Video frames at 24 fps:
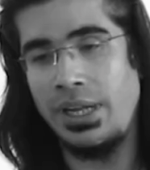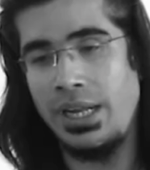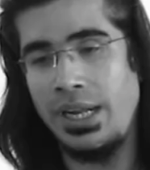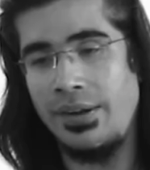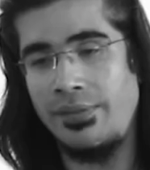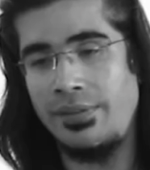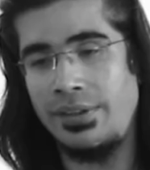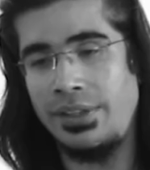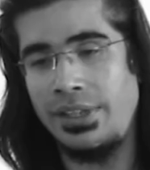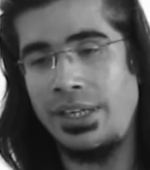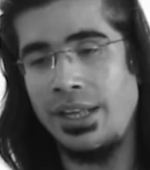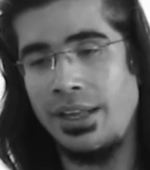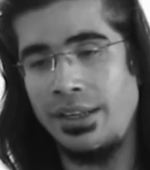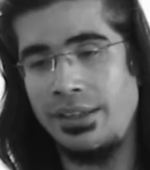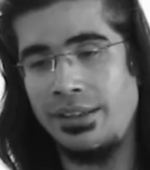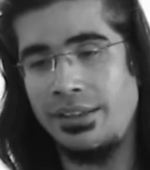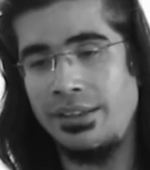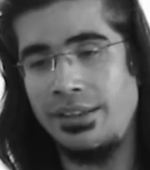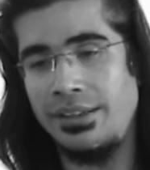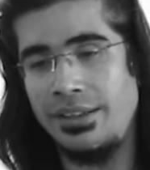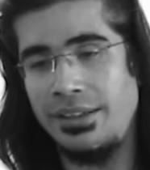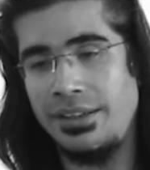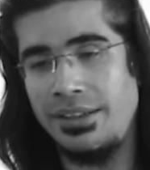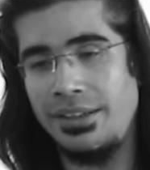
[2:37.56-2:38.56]
I have
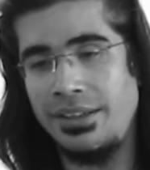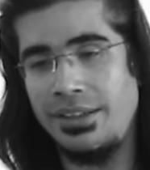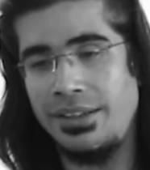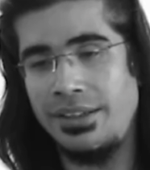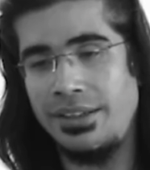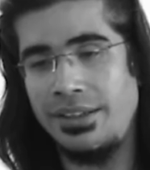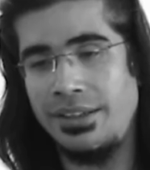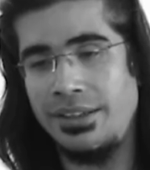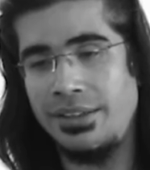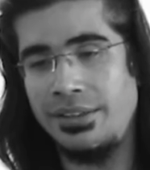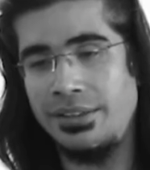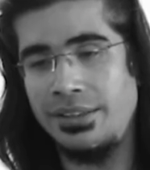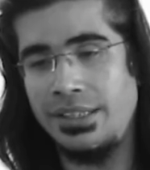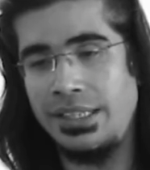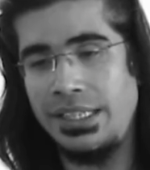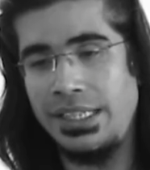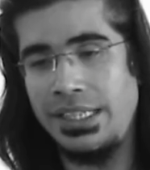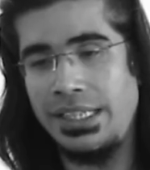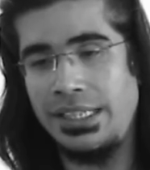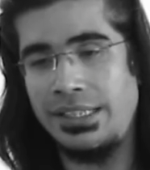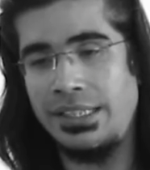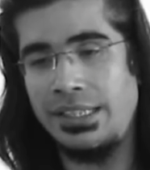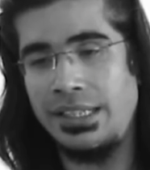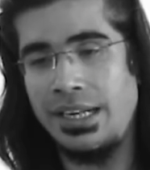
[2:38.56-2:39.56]
done
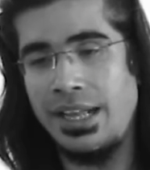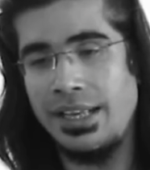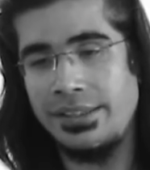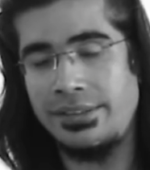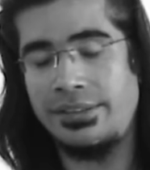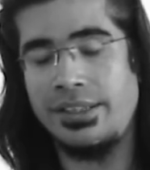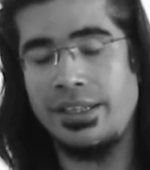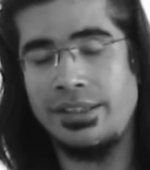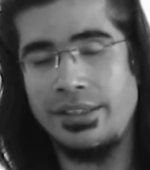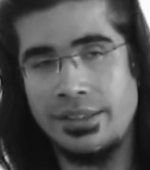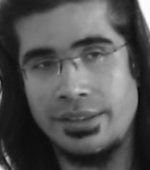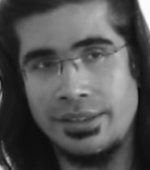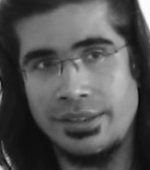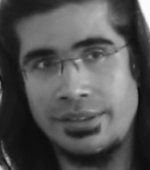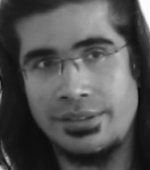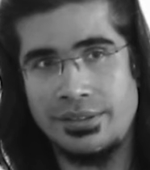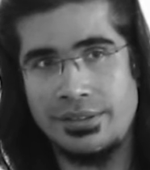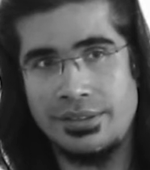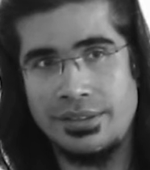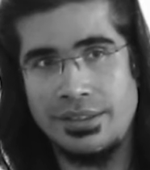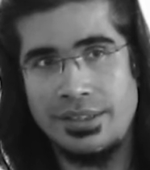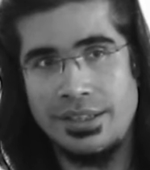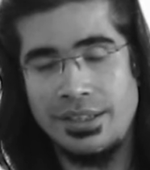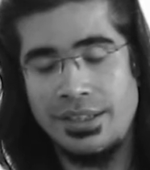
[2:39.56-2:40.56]
in the last 10
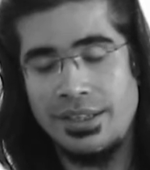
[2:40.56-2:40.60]
years